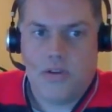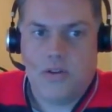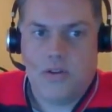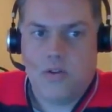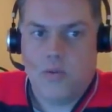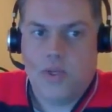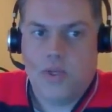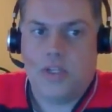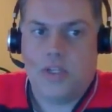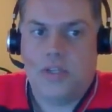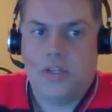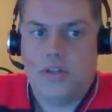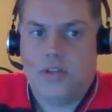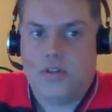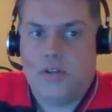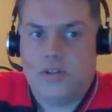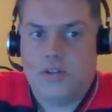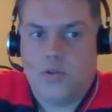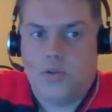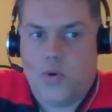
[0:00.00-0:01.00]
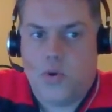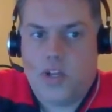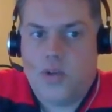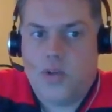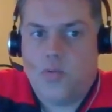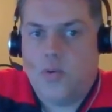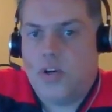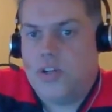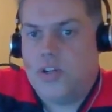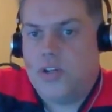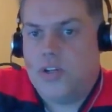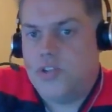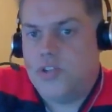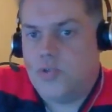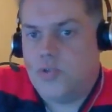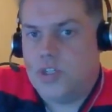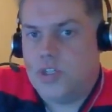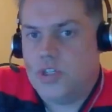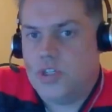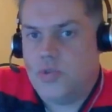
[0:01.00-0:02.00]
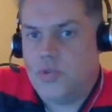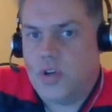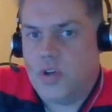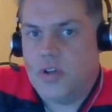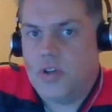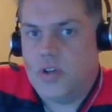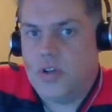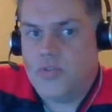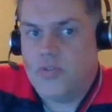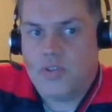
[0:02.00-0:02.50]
New England 21, Georgia 12.